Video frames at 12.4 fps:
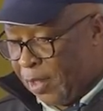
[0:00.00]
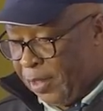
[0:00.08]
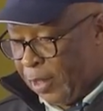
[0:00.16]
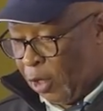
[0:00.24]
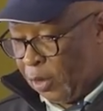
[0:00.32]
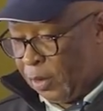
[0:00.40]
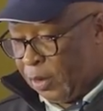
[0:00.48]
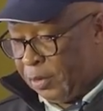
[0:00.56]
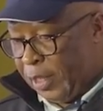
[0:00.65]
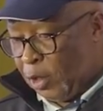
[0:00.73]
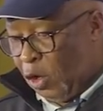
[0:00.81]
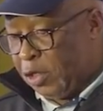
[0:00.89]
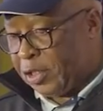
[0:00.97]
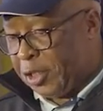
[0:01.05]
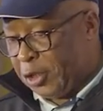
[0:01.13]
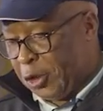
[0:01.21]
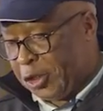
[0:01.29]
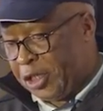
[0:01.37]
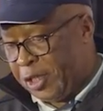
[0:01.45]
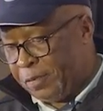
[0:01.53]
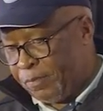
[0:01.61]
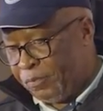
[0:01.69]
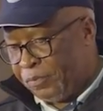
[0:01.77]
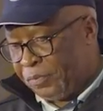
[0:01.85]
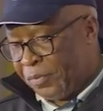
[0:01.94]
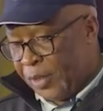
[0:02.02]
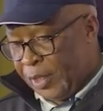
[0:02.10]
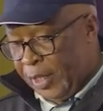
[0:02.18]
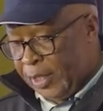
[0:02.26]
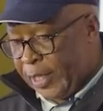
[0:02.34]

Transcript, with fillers: The, the Constitution, in